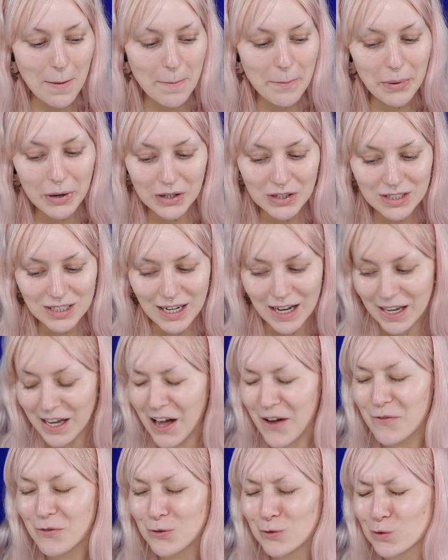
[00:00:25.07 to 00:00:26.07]
but I
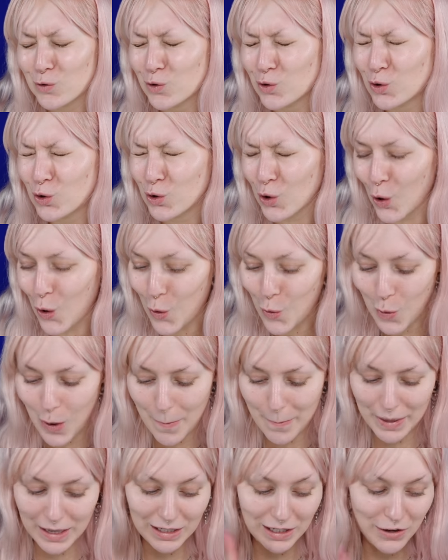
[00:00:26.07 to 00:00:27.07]
have so
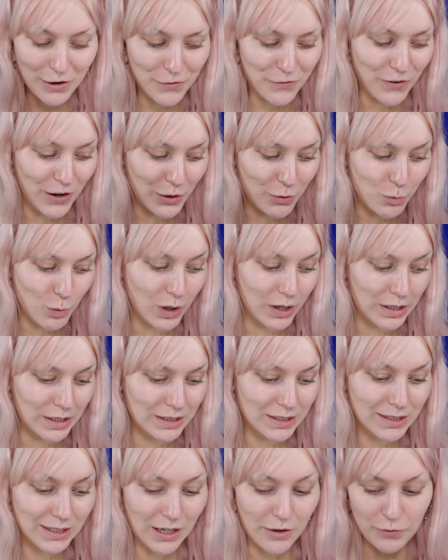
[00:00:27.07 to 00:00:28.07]
many fun
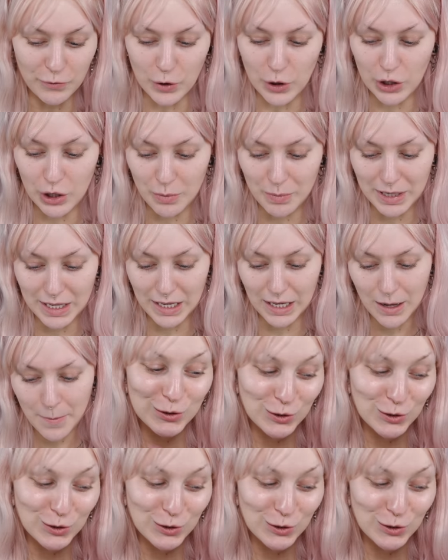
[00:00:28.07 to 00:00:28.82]
ones in front of me.